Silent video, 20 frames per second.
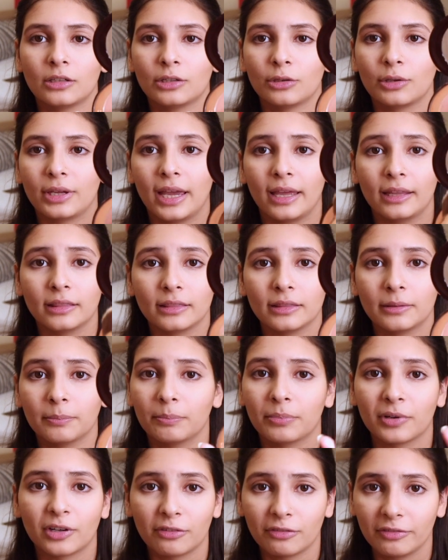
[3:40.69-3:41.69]
to get the
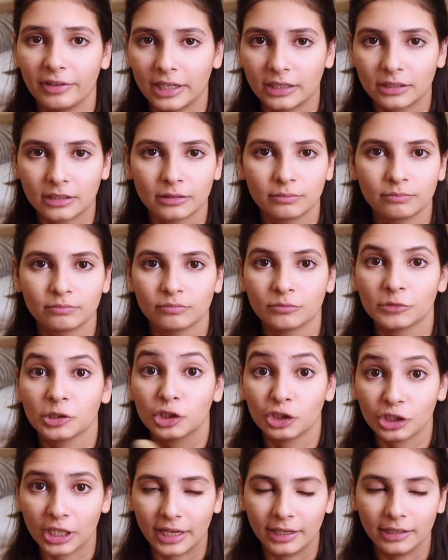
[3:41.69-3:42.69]
perfect
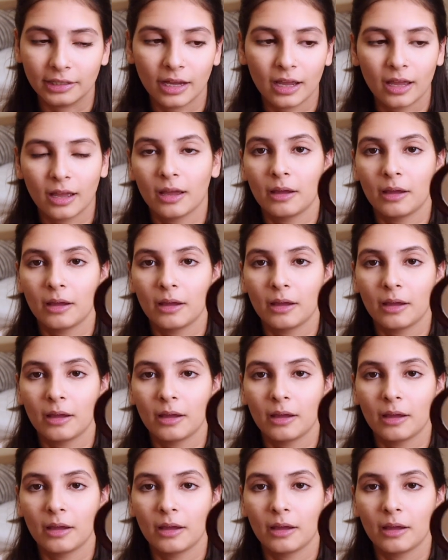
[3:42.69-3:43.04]
shade.